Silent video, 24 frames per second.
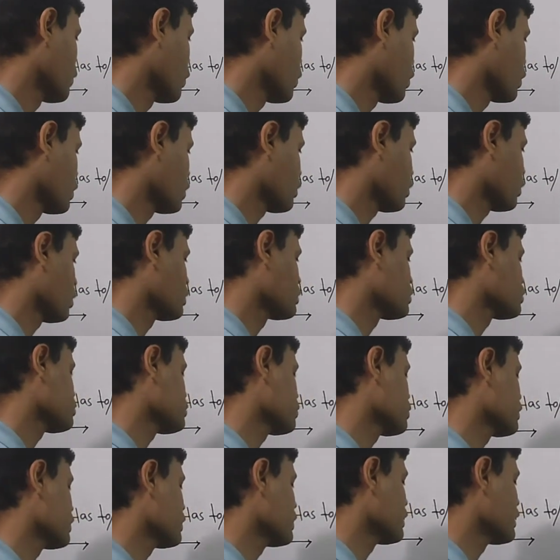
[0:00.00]
Or
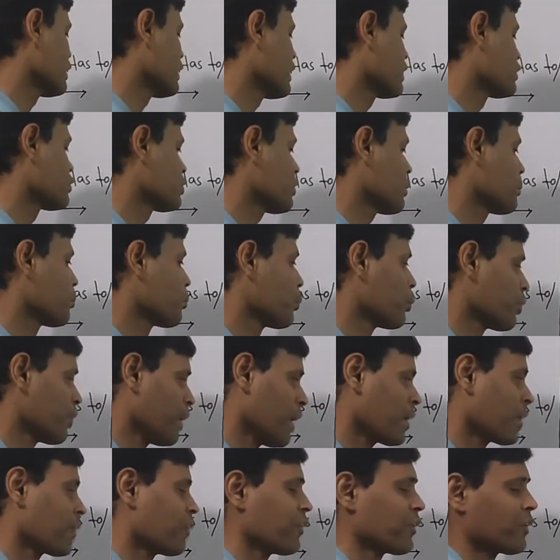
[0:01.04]
also in case of
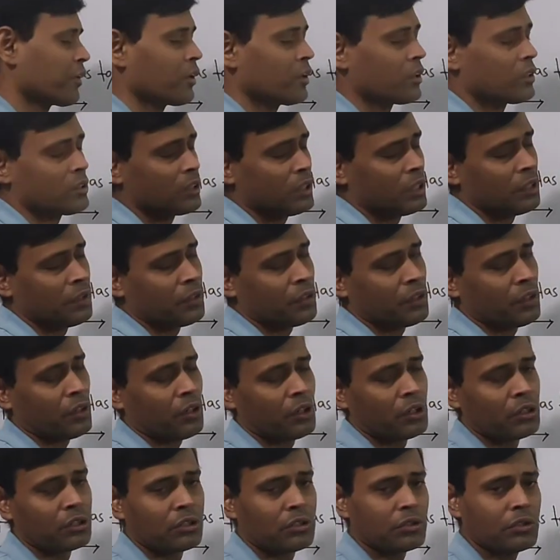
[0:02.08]
polite request, you can
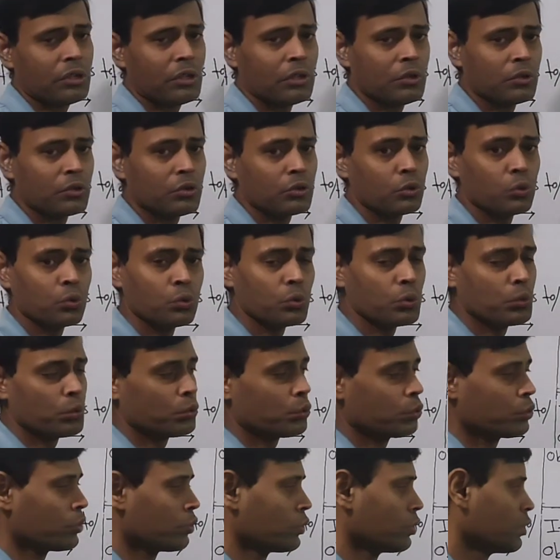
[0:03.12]
also use
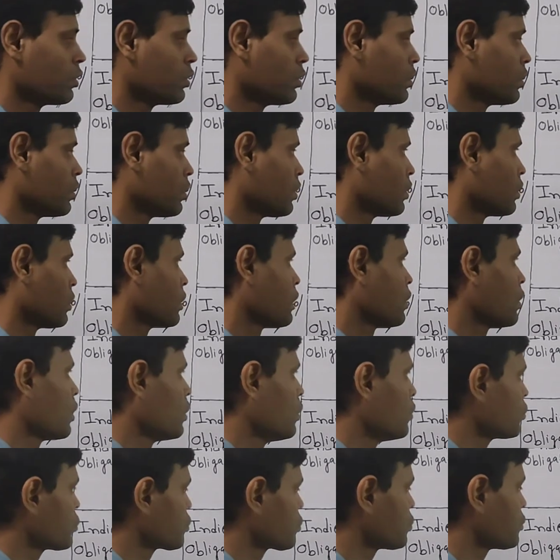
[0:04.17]
would. Now
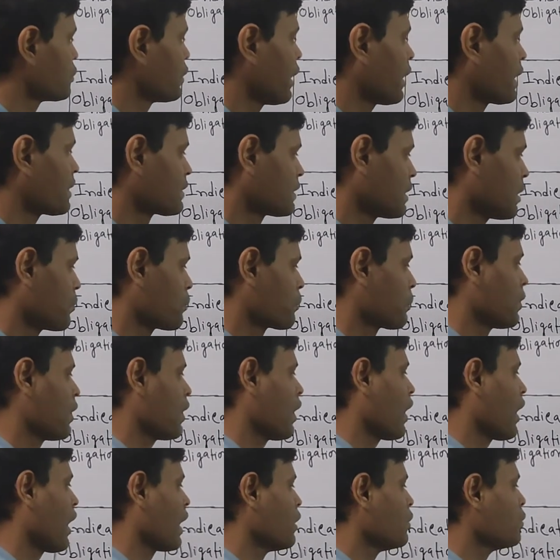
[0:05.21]
look through the
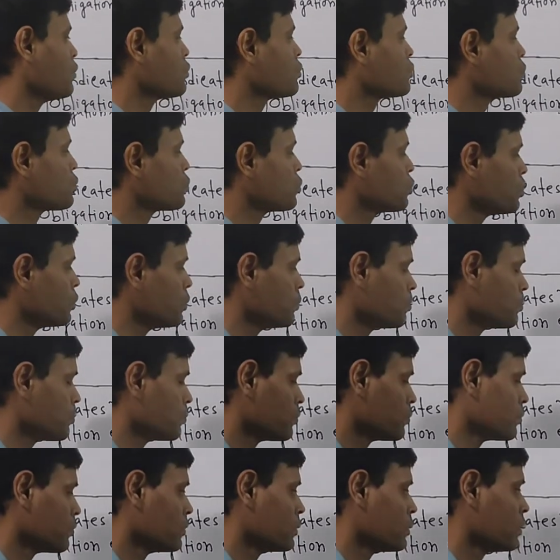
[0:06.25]
example. I would swim
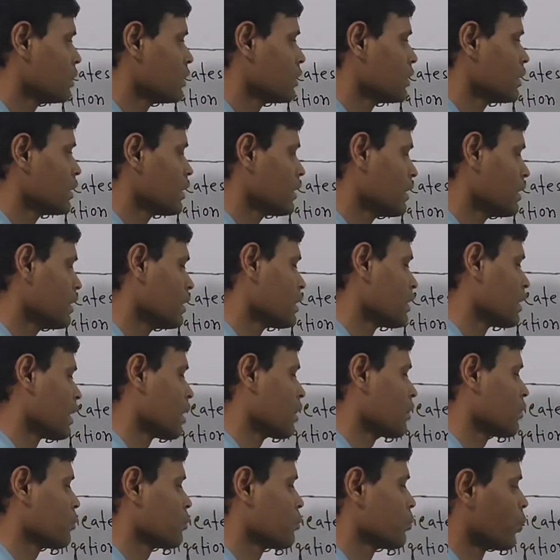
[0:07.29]
in
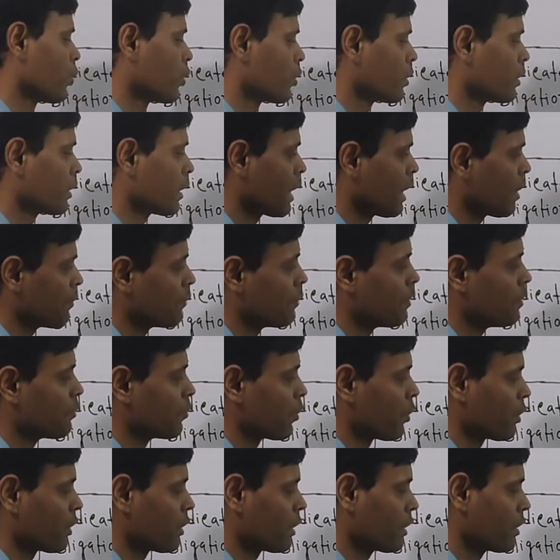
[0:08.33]
the pond every
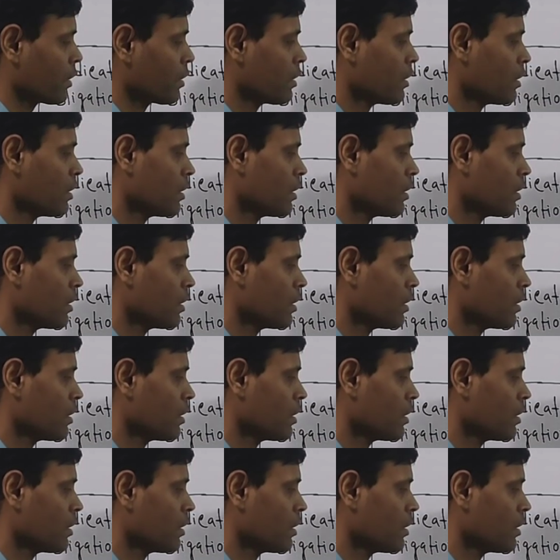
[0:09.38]
morning.